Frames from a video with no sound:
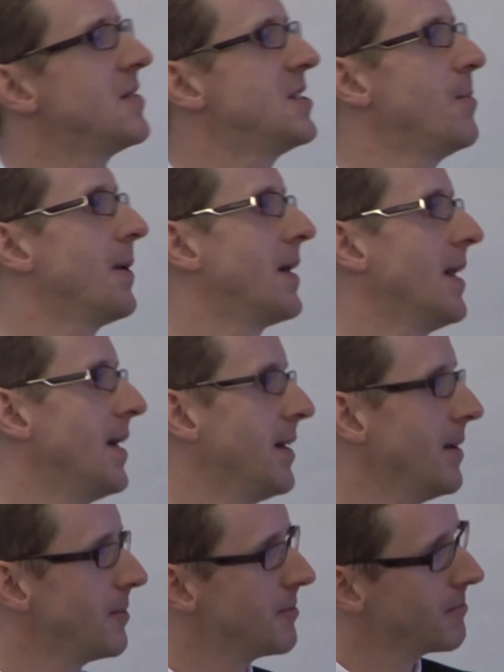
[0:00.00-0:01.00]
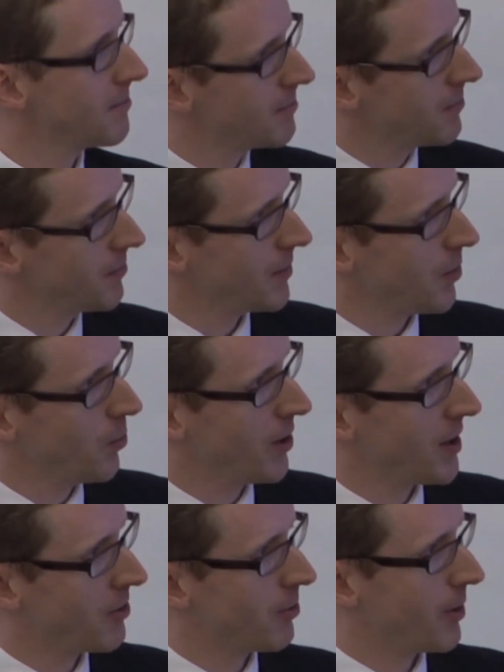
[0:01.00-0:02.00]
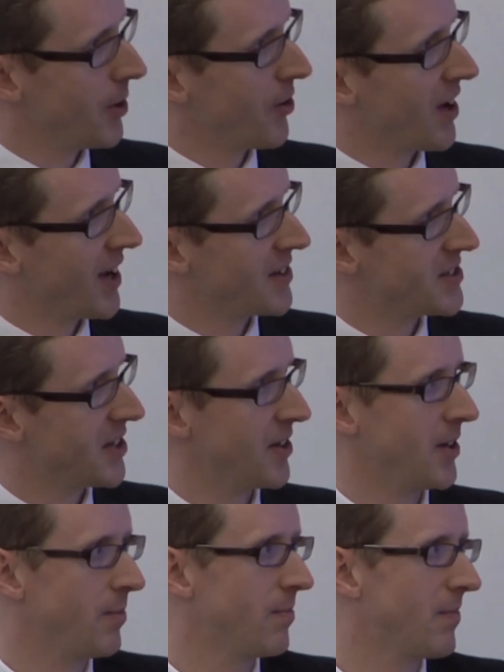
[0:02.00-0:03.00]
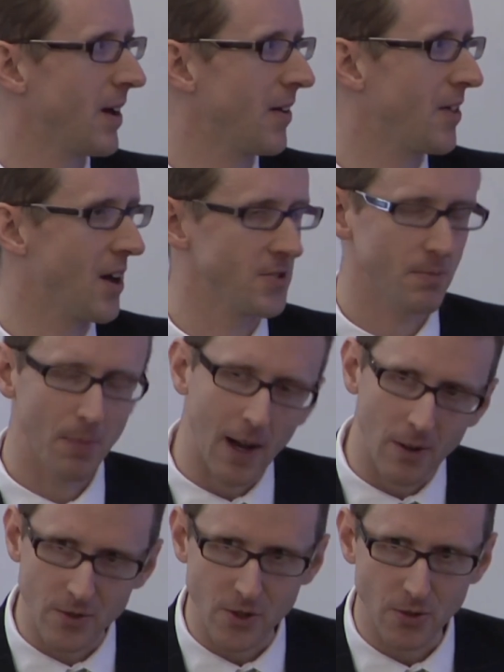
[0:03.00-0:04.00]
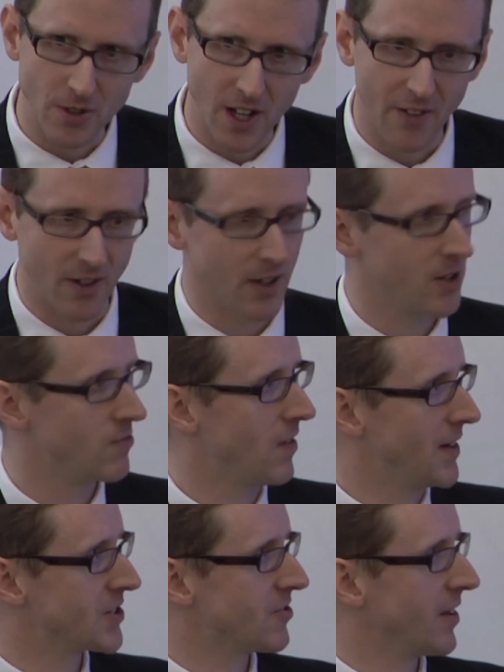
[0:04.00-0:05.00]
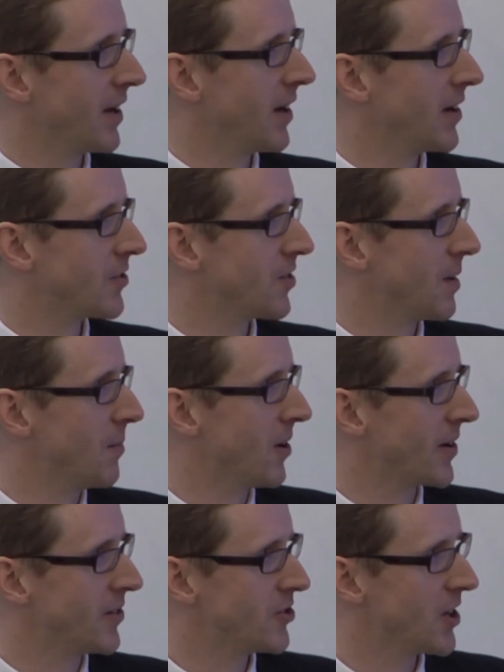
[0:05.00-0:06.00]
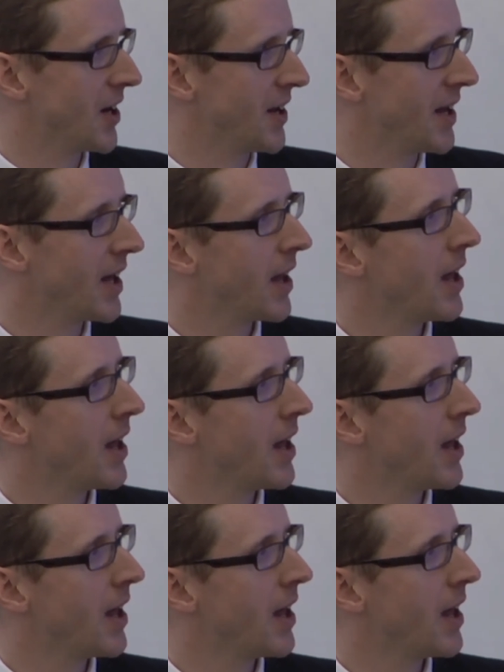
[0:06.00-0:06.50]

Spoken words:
Typically, working through a UK attorney, £1,000 should cover registering a trademark in China.